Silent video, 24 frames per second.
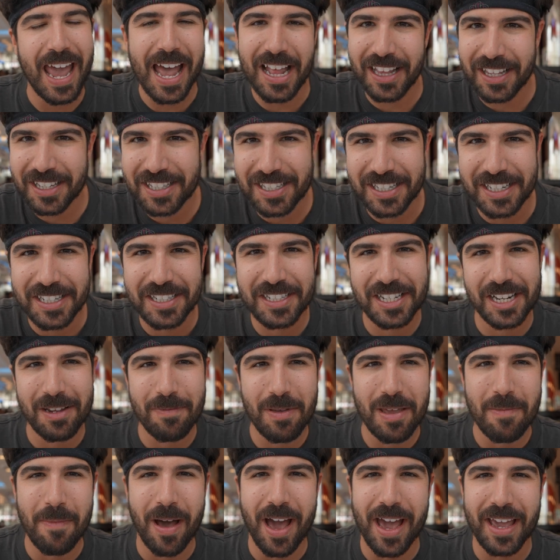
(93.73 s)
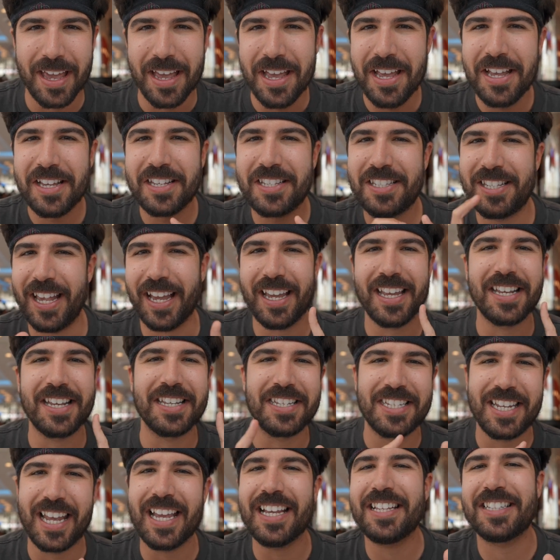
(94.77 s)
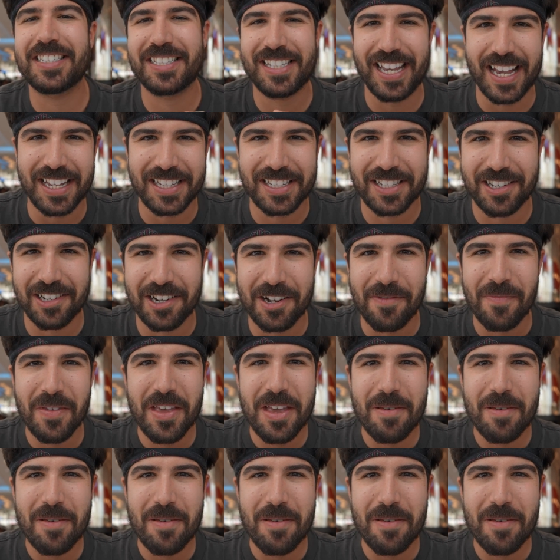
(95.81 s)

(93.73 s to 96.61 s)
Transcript: Ellison is gonna be my second taste tester